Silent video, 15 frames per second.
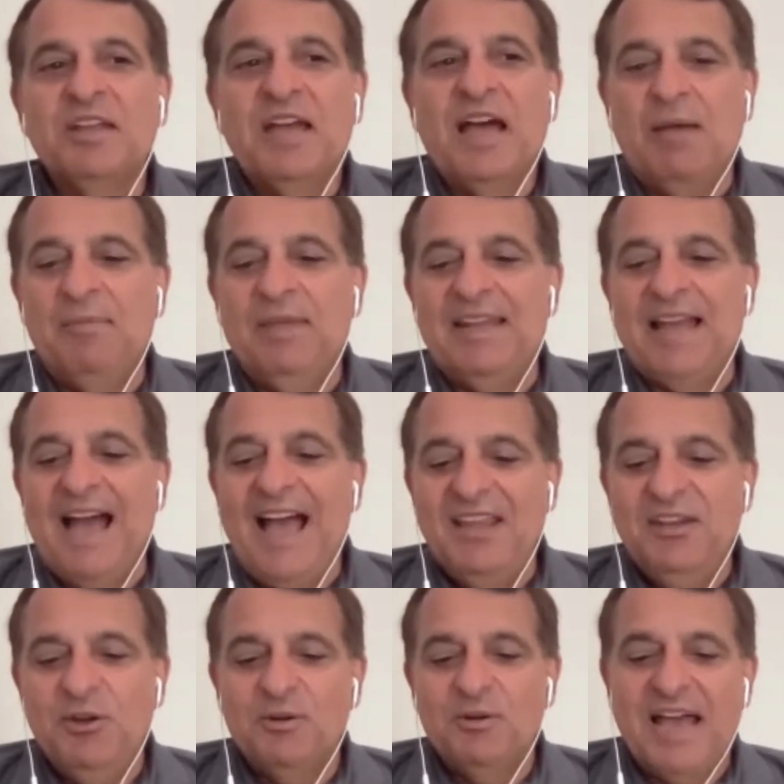I mean, I
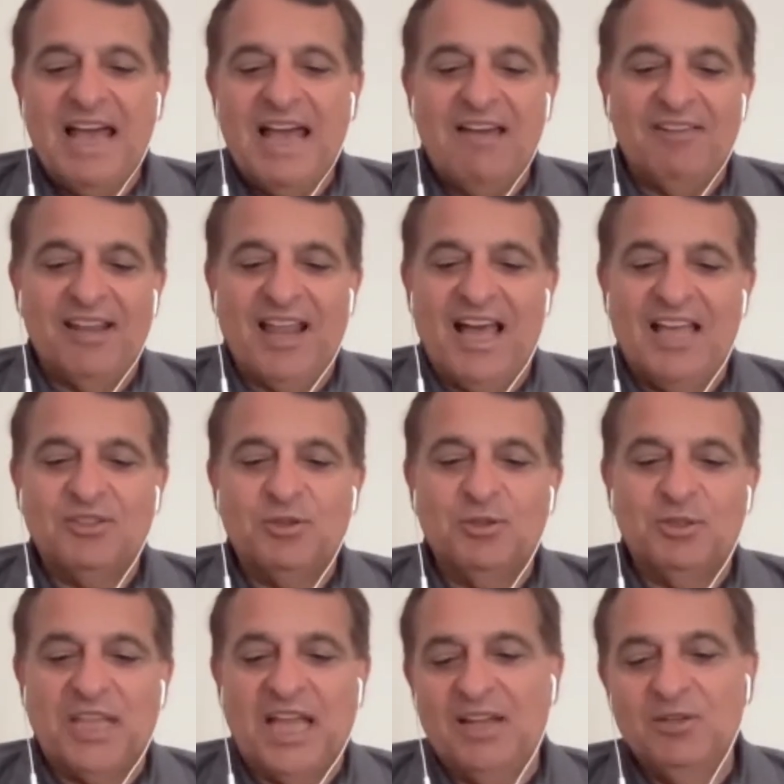don't have a lot to
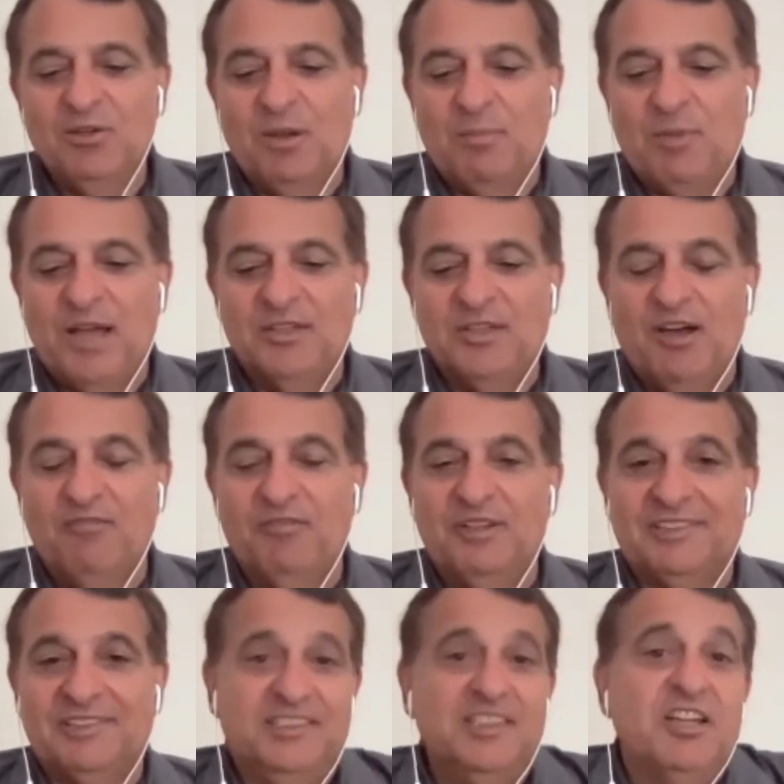tell you about our
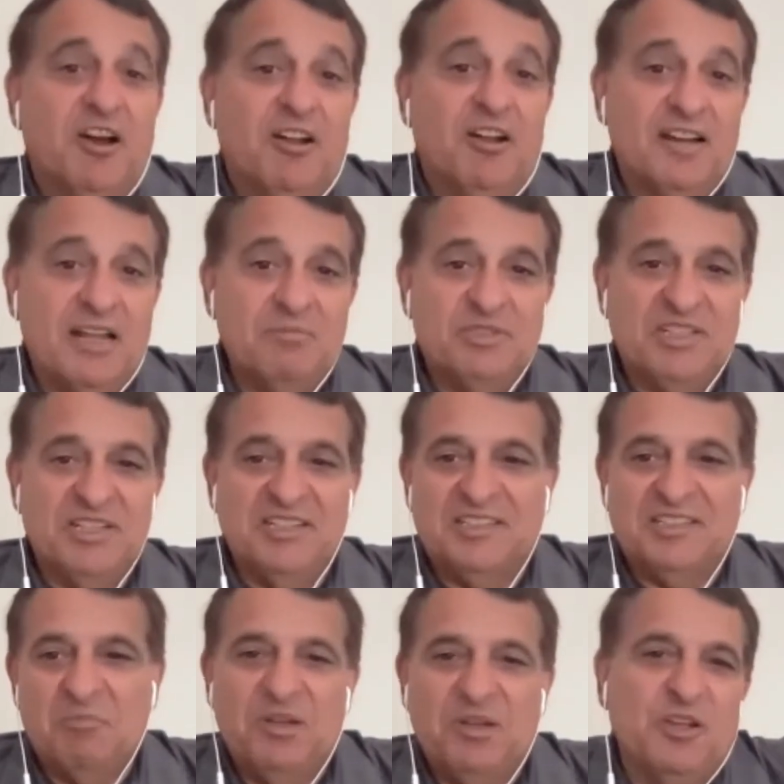CRM
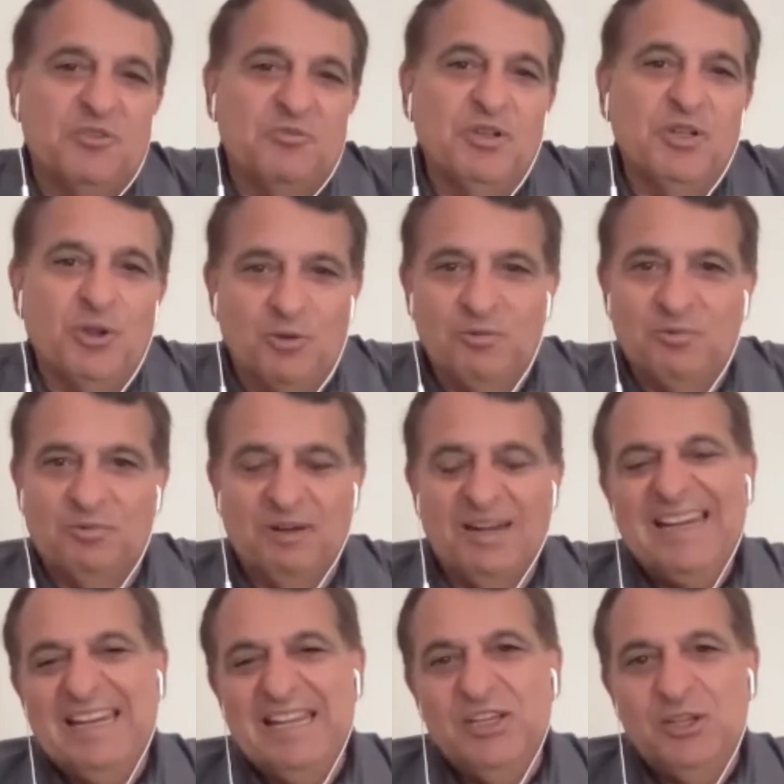system because we don't
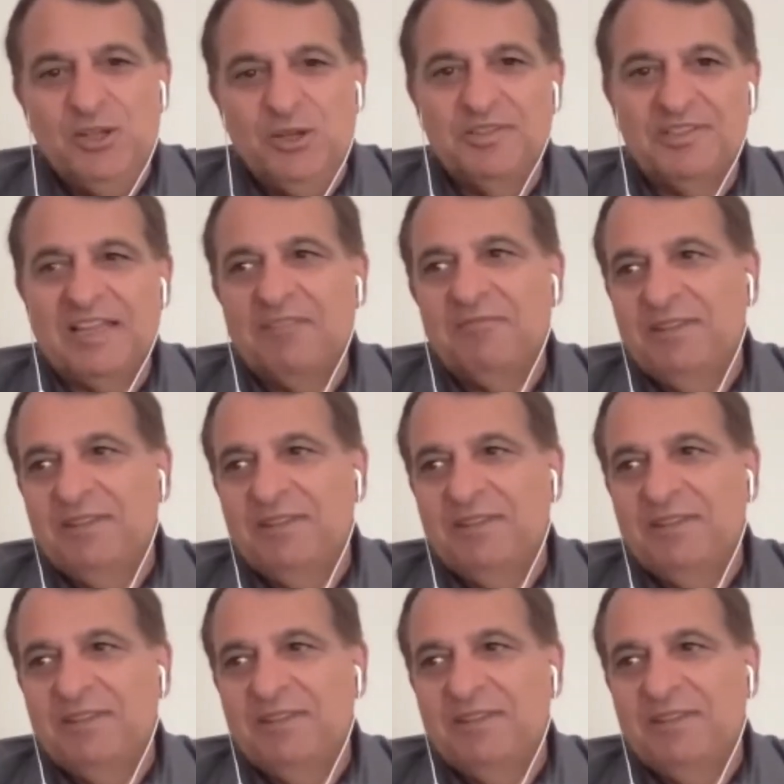really use it.